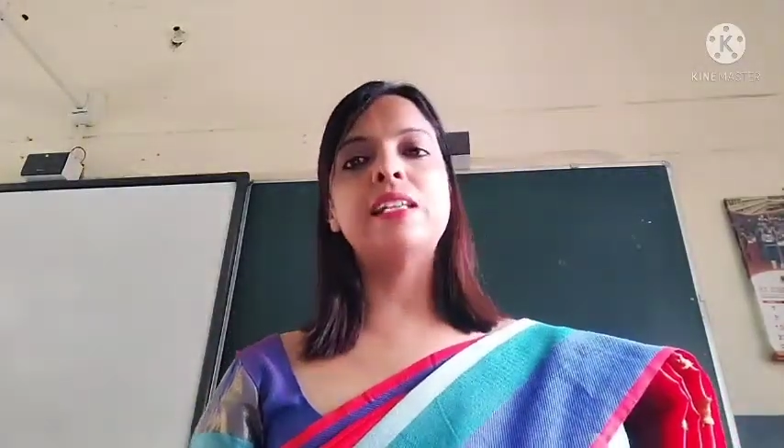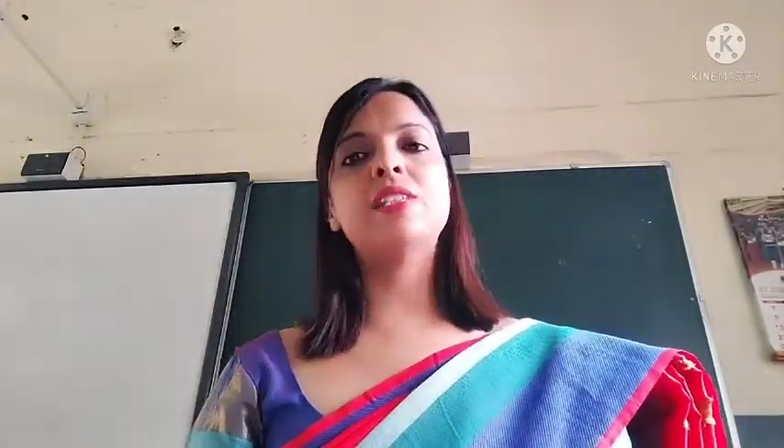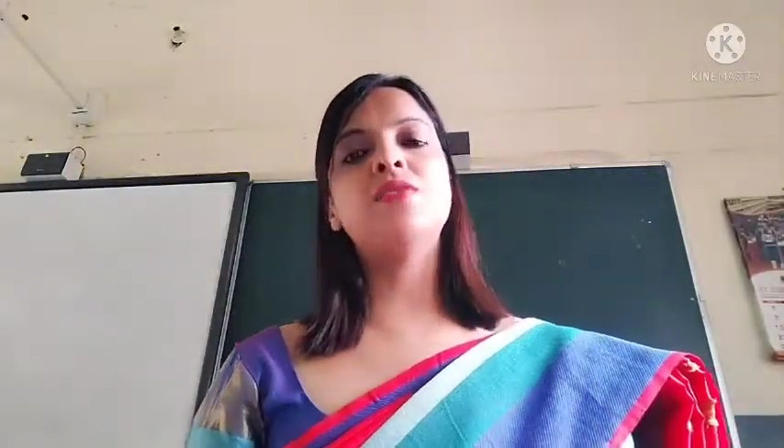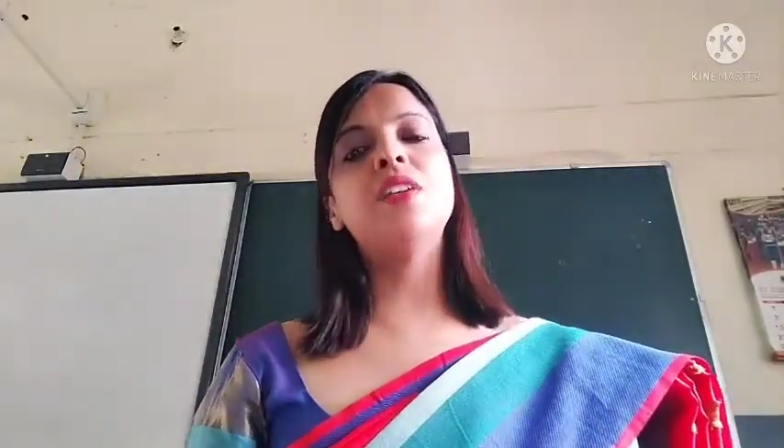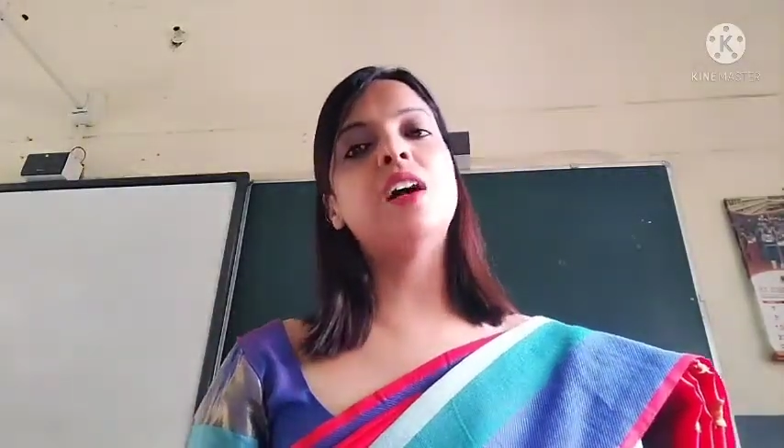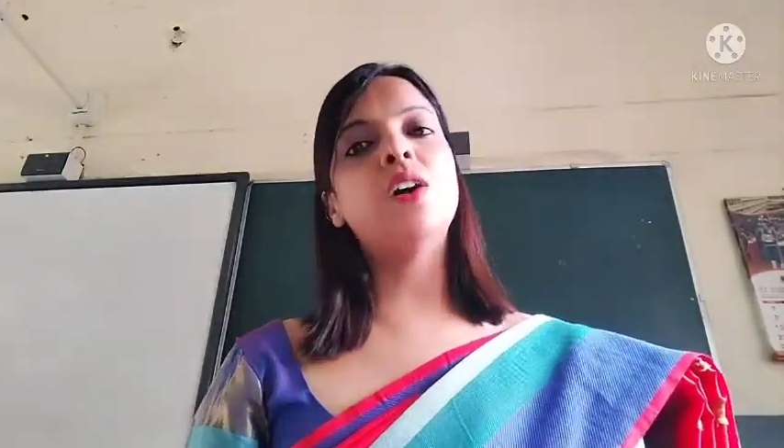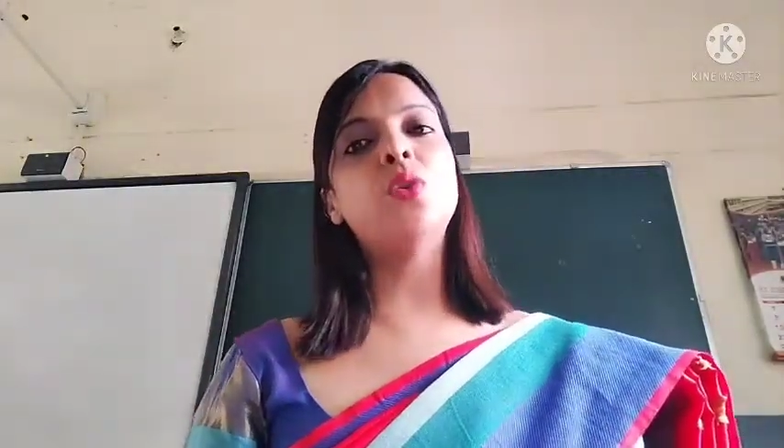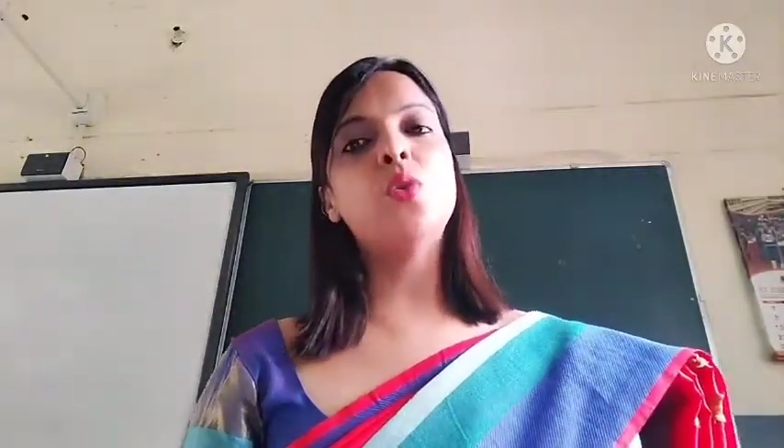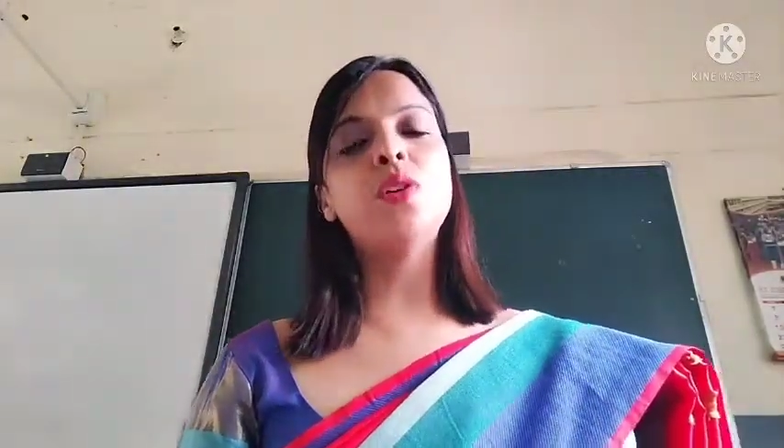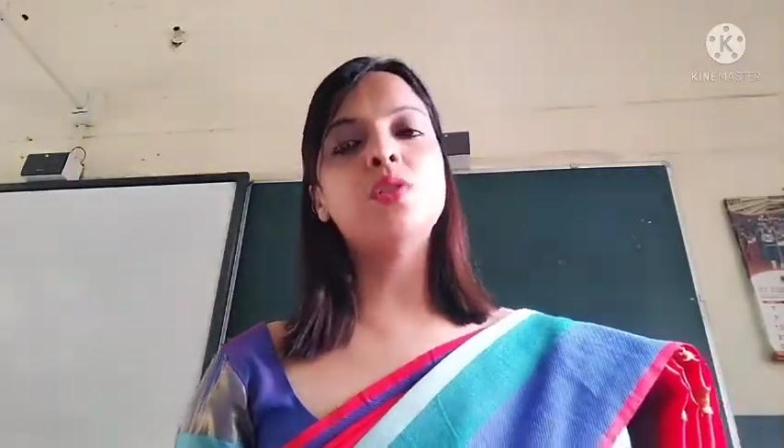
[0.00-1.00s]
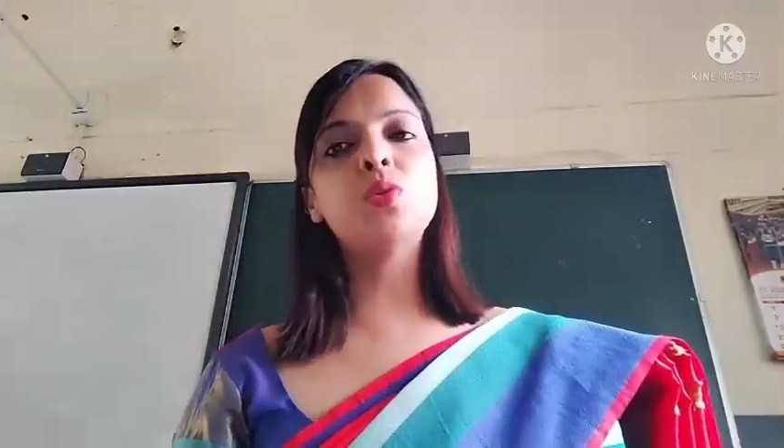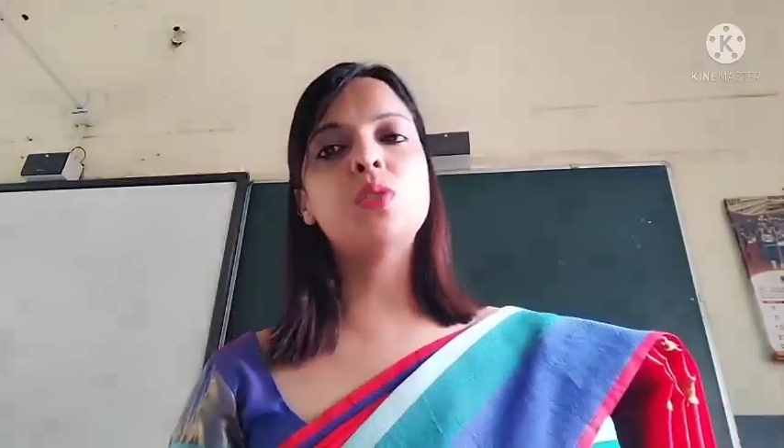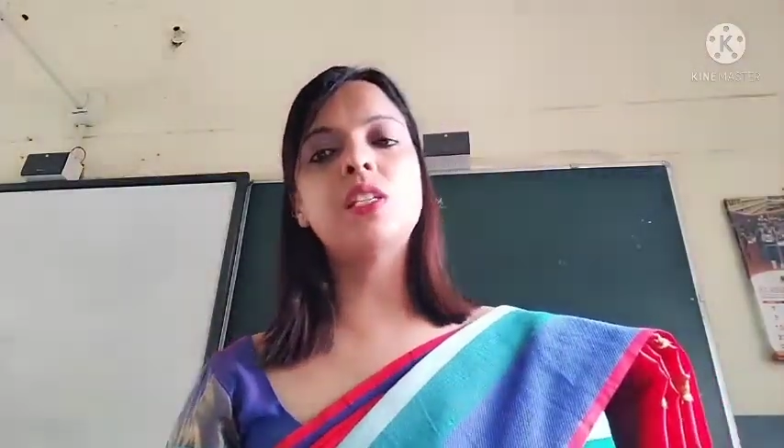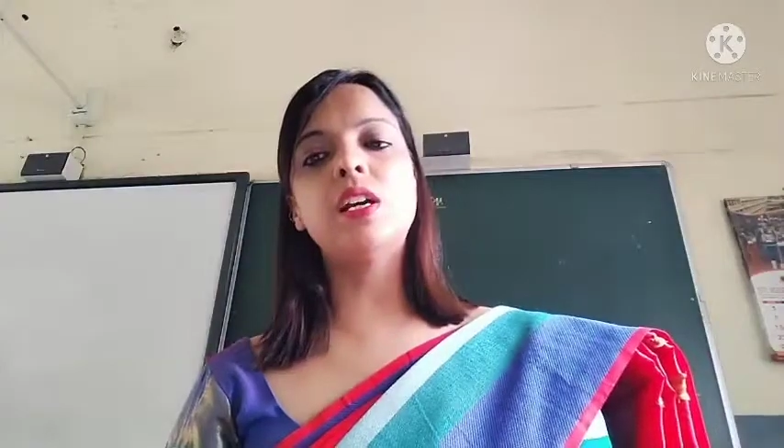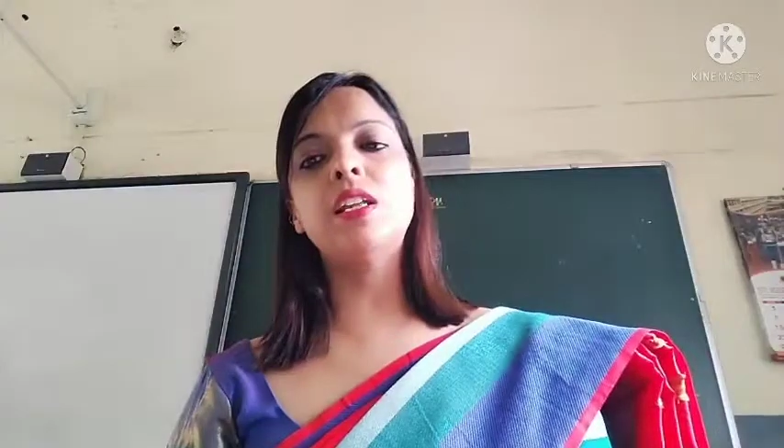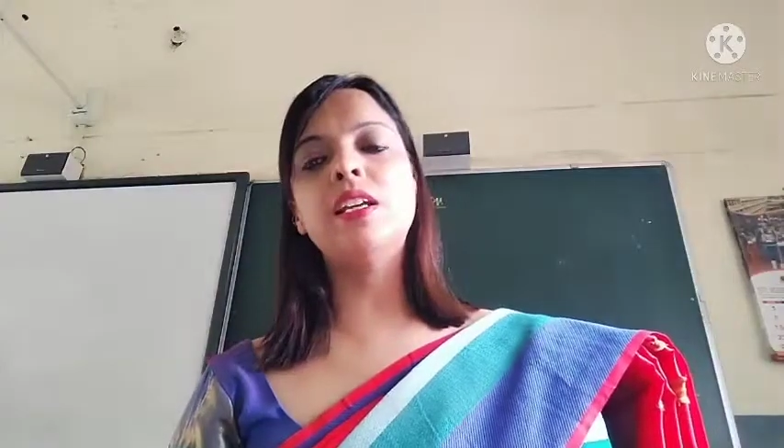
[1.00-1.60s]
we are going to study